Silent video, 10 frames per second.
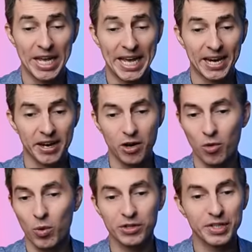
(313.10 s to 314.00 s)
And here,
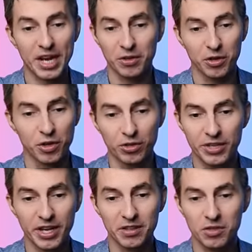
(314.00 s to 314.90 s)
once again, you could
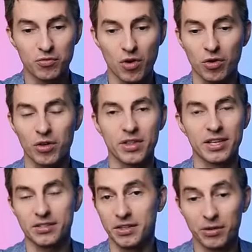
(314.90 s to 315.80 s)
take this rook,
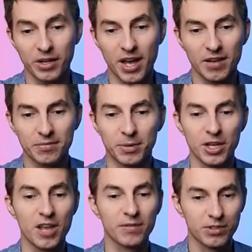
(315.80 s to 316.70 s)
that's good enough, but
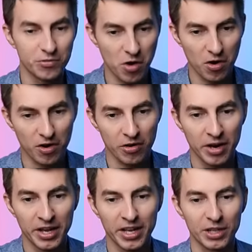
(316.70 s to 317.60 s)
even stronger
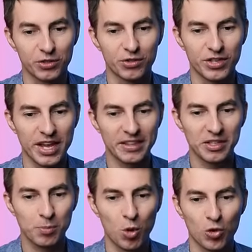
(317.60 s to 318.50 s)
is to take
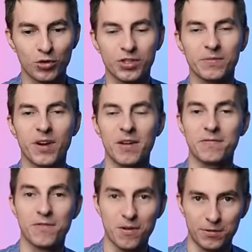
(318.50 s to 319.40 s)
this pawn on d5
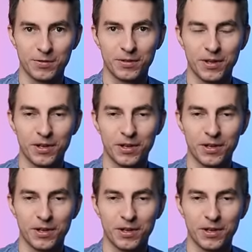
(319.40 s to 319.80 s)
first.